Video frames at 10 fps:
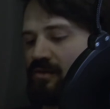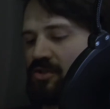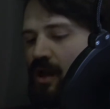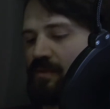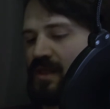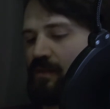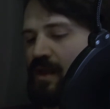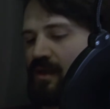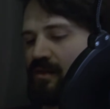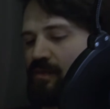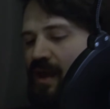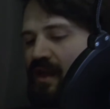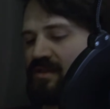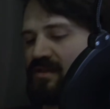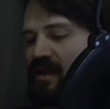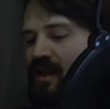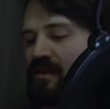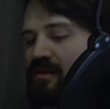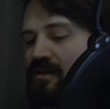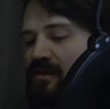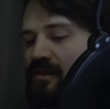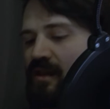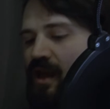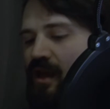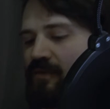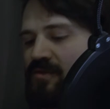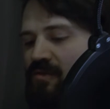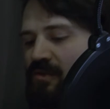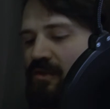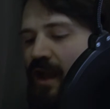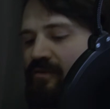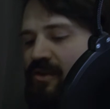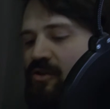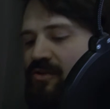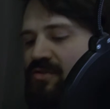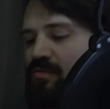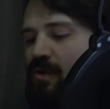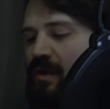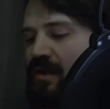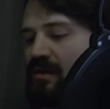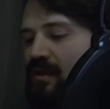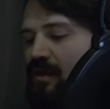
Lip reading: the jobs that paid the best ended in lives or livelihoods ruined,